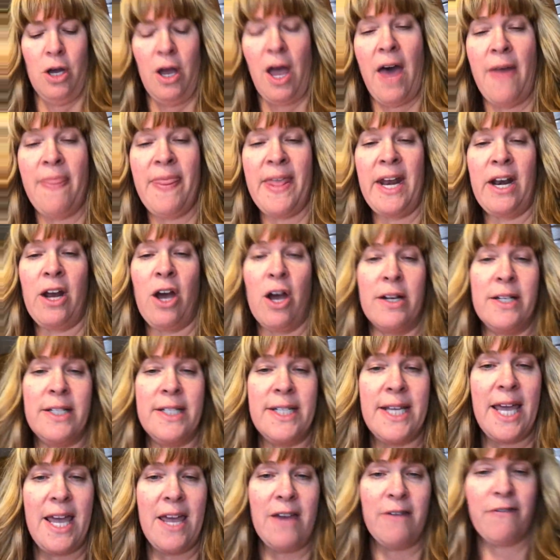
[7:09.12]
And then on
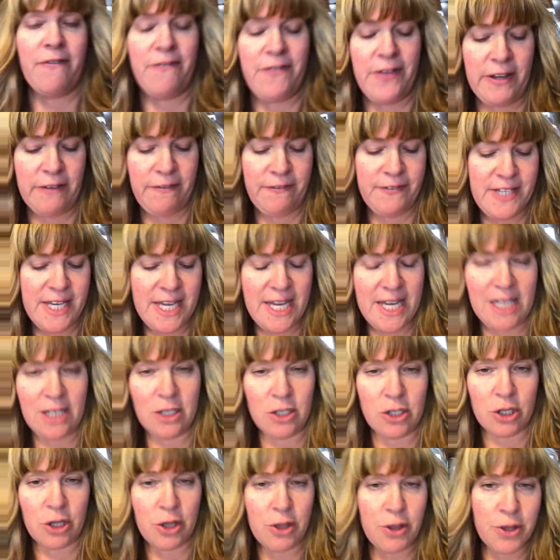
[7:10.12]
day
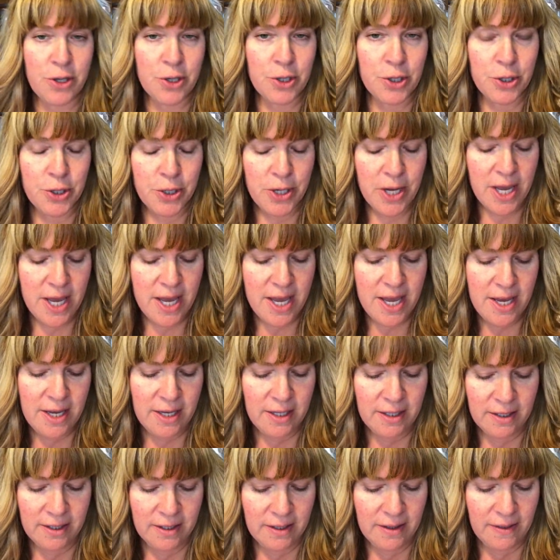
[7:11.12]
15 to 30,